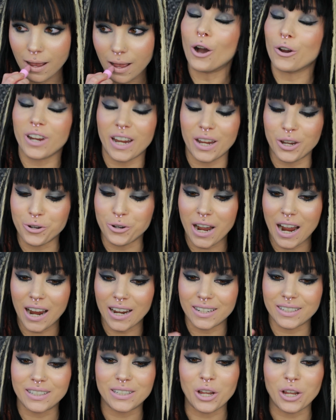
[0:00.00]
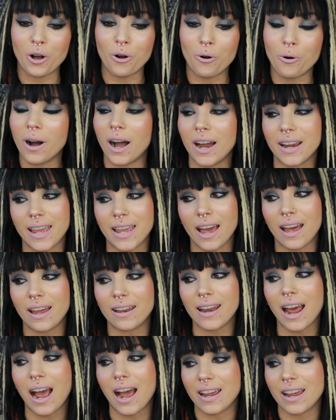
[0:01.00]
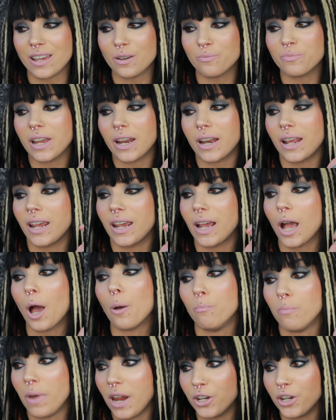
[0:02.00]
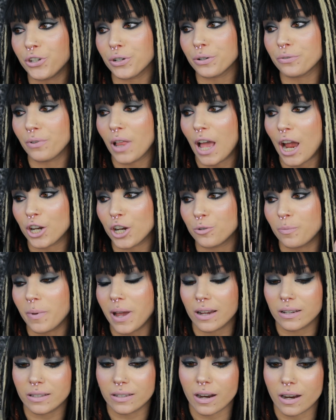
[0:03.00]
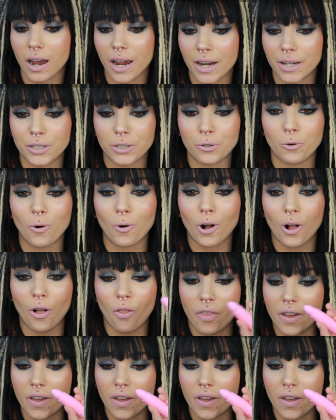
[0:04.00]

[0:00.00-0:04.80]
Okay, you guys. So again, I am getting major flashbacks to high school.